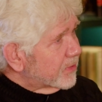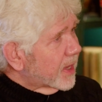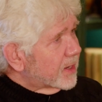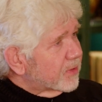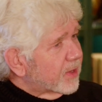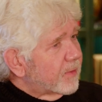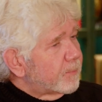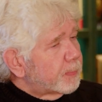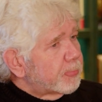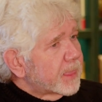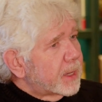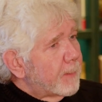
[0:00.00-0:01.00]
kind of stuff.
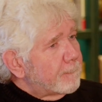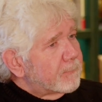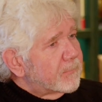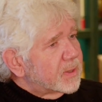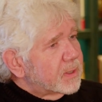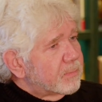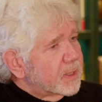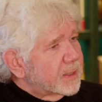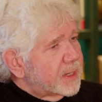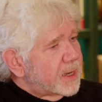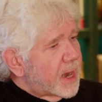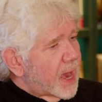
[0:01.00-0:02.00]
But the
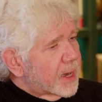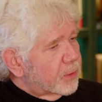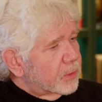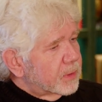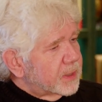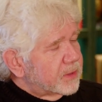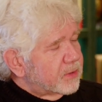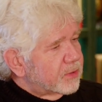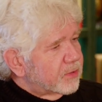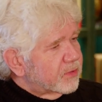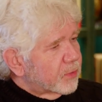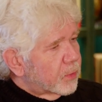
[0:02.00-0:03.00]
ability not only to
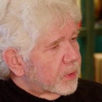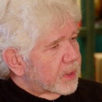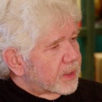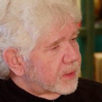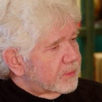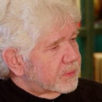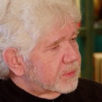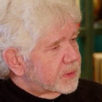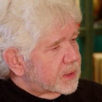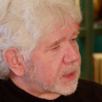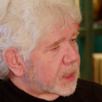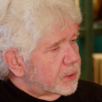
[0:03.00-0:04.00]
sort of
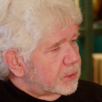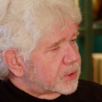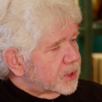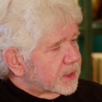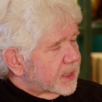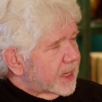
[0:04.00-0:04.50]
coach and